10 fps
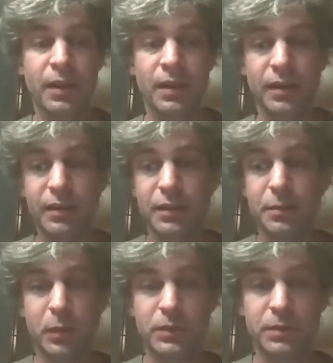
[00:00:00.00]
the
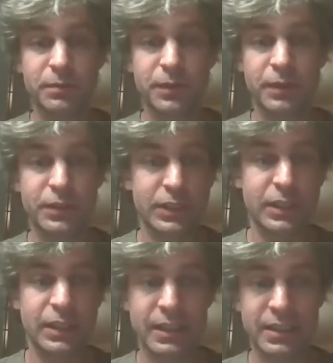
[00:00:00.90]
bottom function
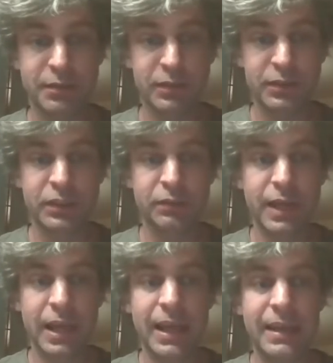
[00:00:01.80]
is the function of
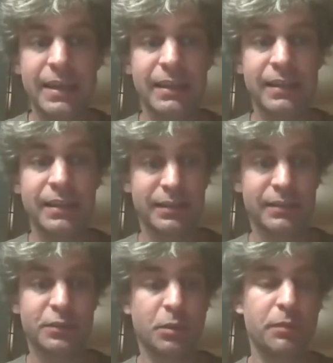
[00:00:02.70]
ln, and the
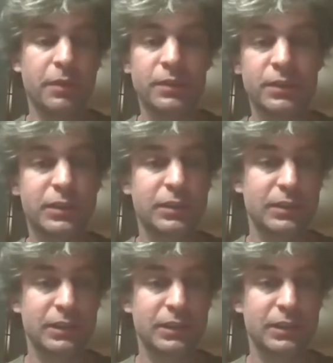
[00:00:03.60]
top function,